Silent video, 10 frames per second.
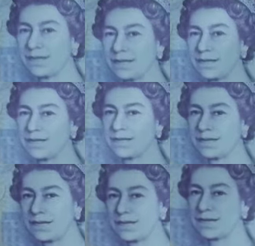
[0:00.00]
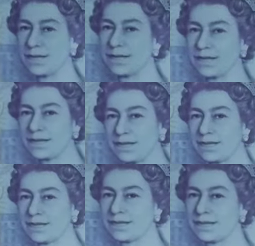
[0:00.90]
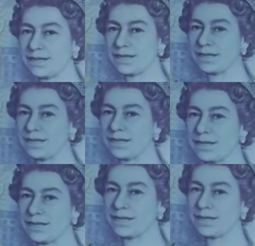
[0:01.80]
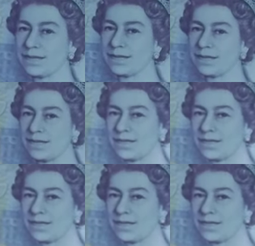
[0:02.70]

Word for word: the fake one is the wrong size so it's slightly too wide